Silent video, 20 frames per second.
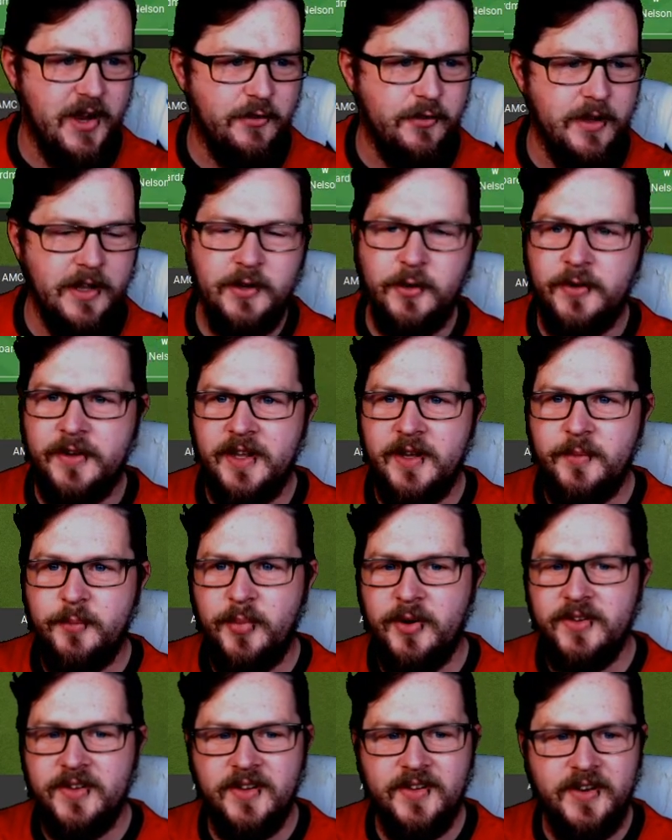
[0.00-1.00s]
I don't think
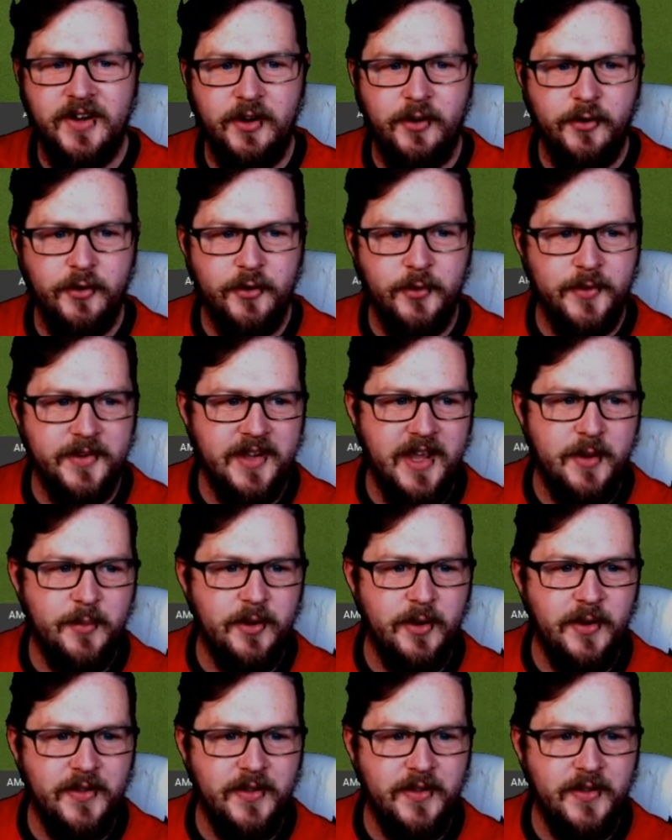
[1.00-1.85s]
Bristol City are going to escape now.